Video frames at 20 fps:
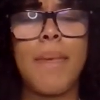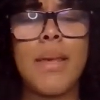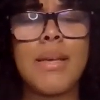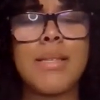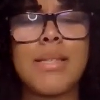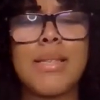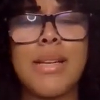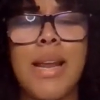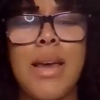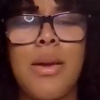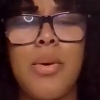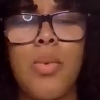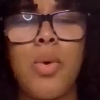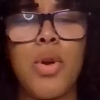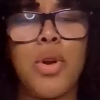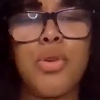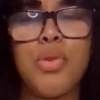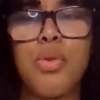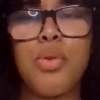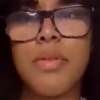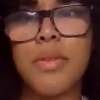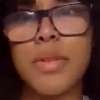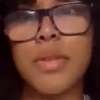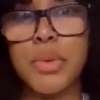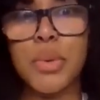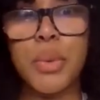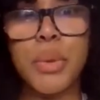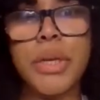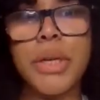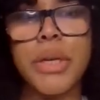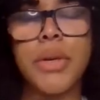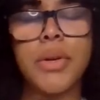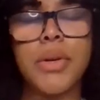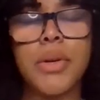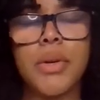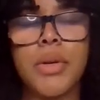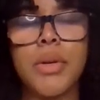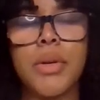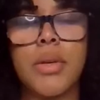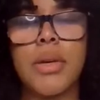it's like, what are you even doing
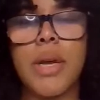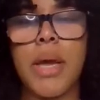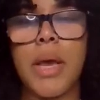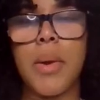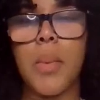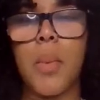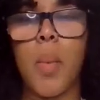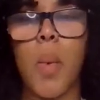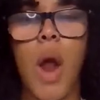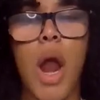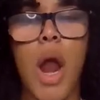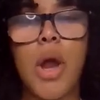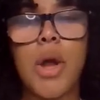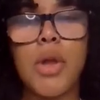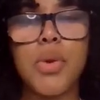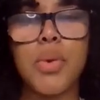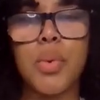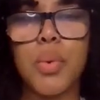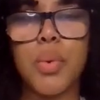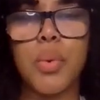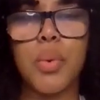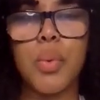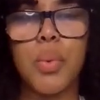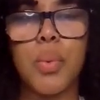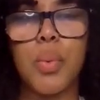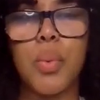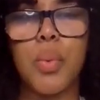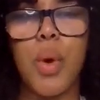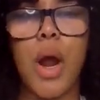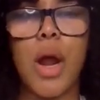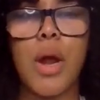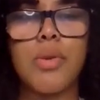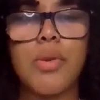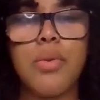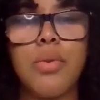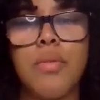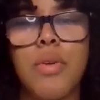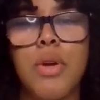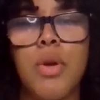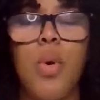here? Like, why are you
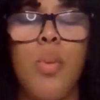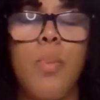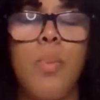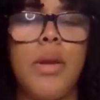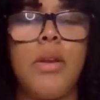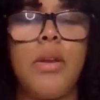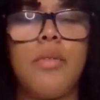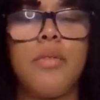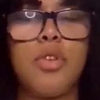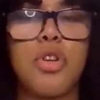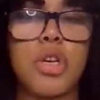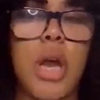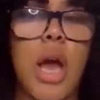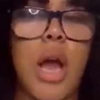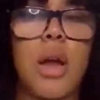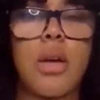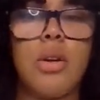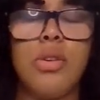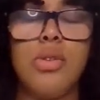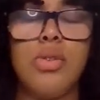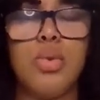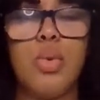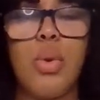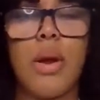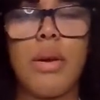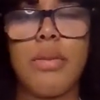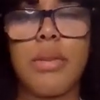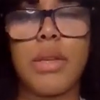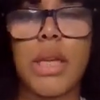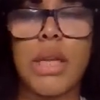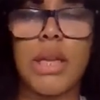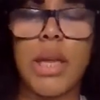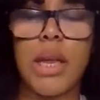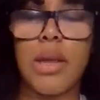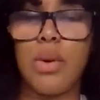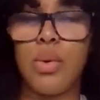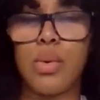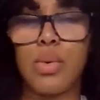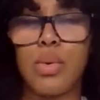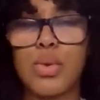even open if you're not going to do everything that
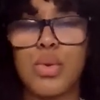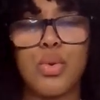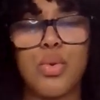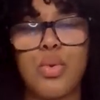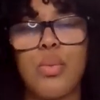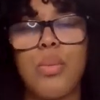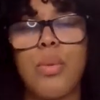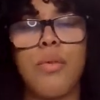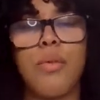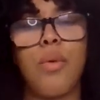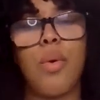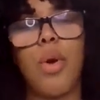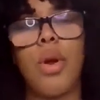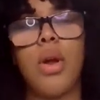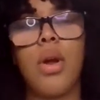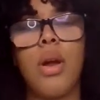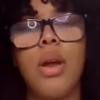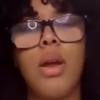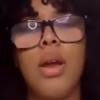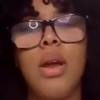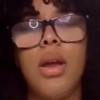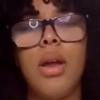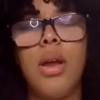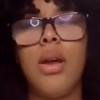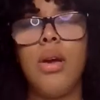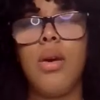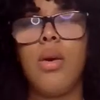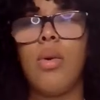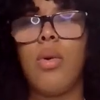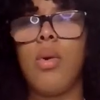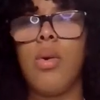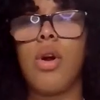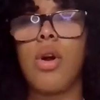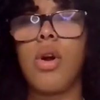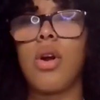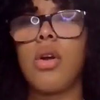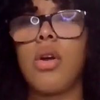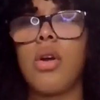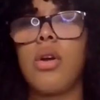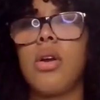you used to do before?
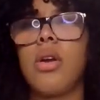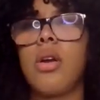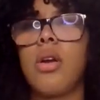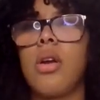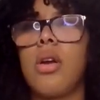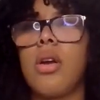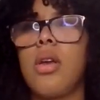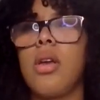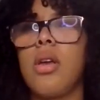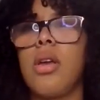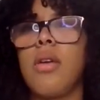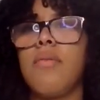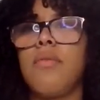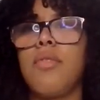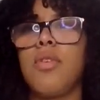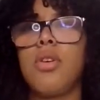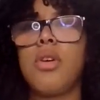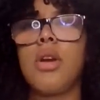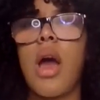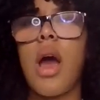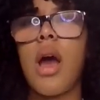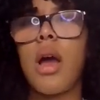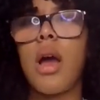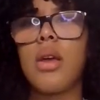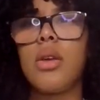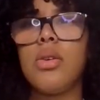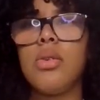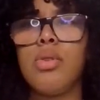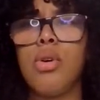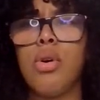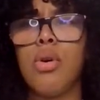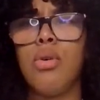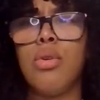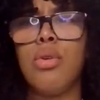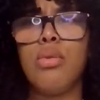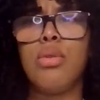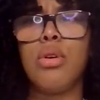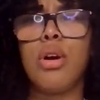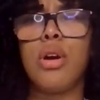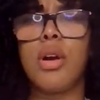Or if you're not,
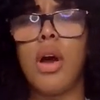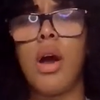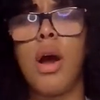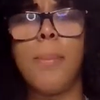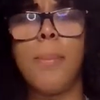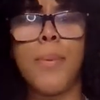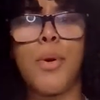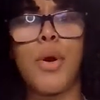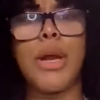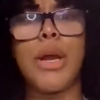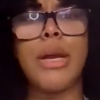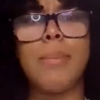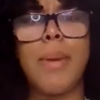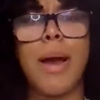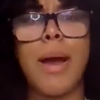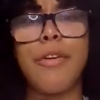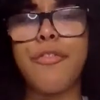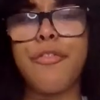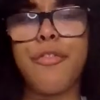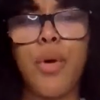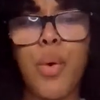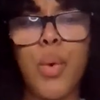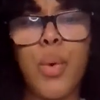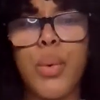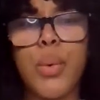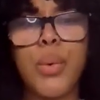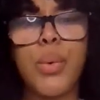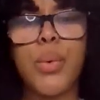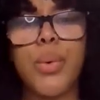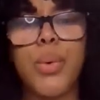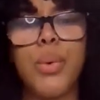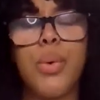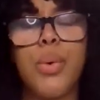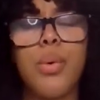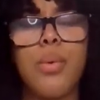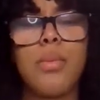going to upgrade my phone,